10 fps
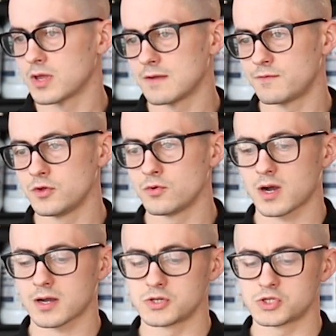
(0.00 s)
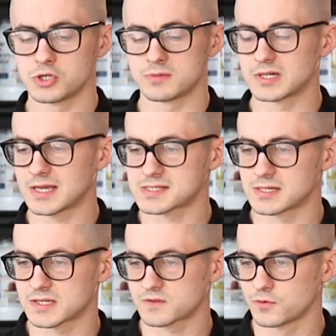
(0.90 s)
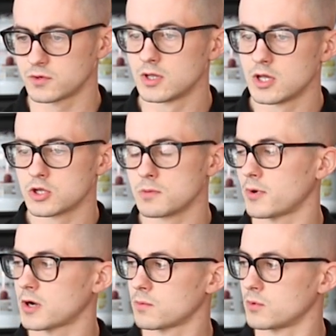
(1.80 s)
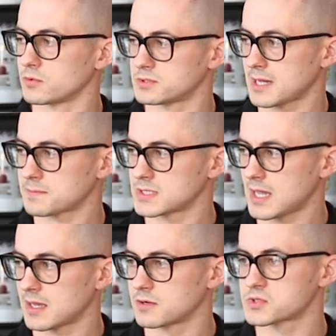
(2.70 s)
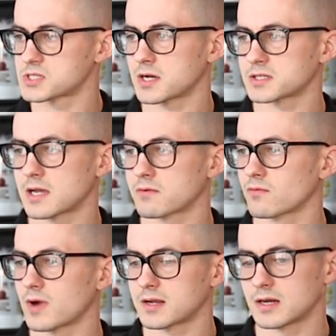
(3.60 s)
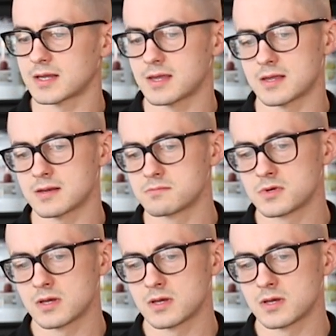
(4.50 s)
if you are consuming less and less food, your body will adapt to that and it will start down-regulating